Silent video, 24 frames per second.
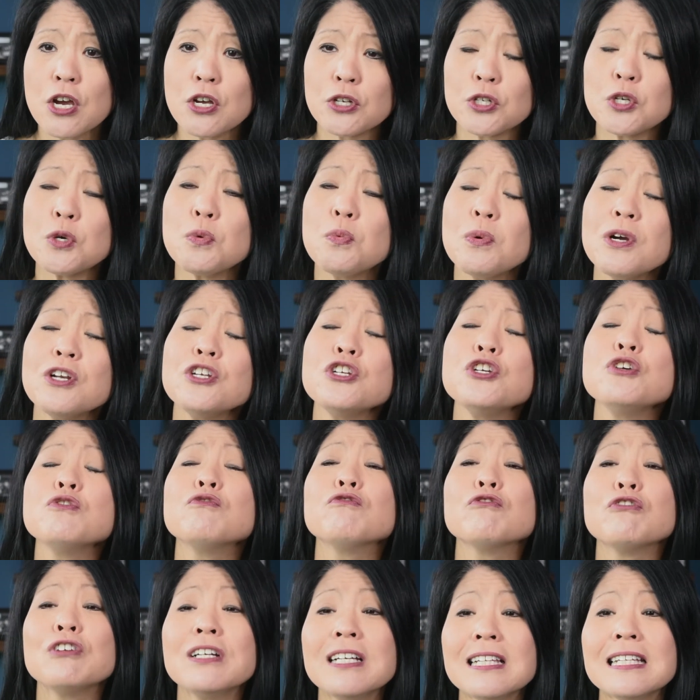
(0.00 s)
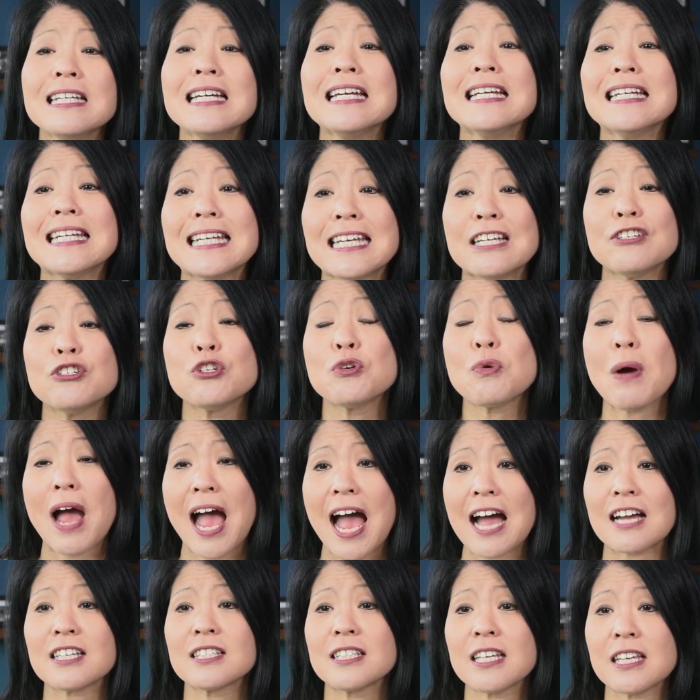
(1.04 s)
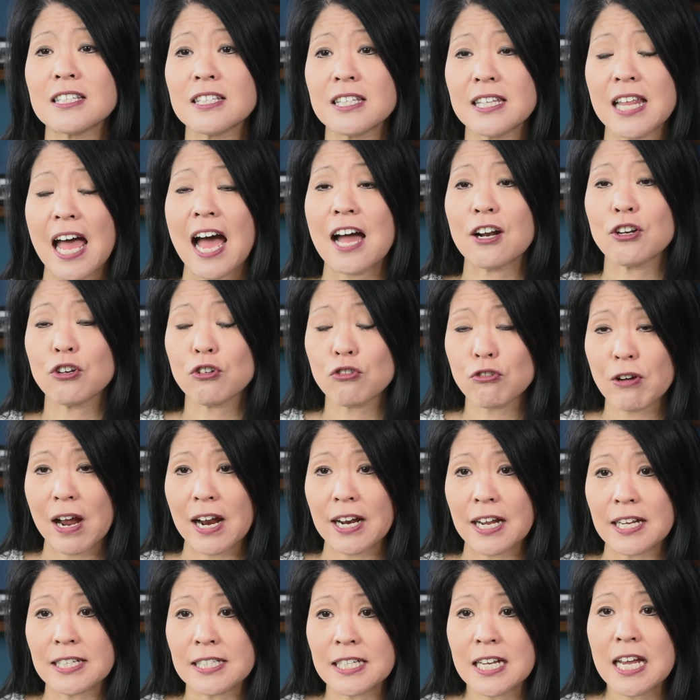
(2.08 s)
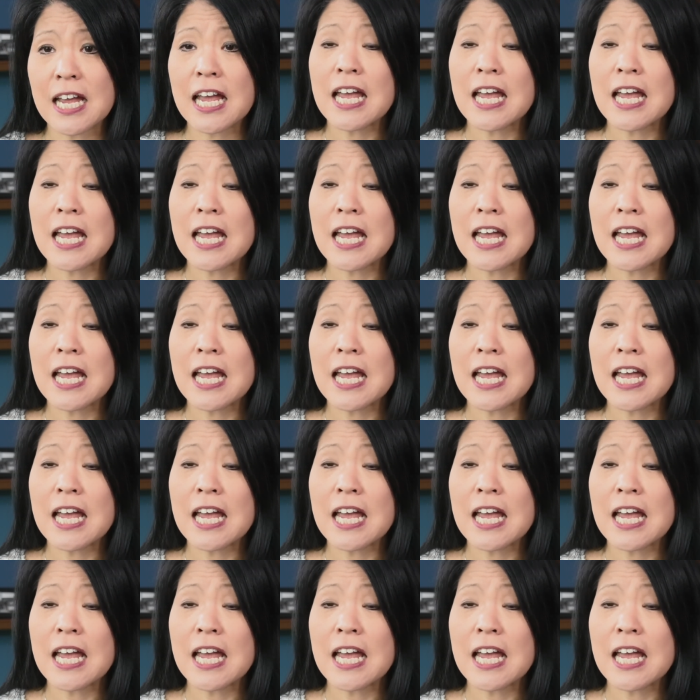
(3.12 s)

to when you really need to access that credit.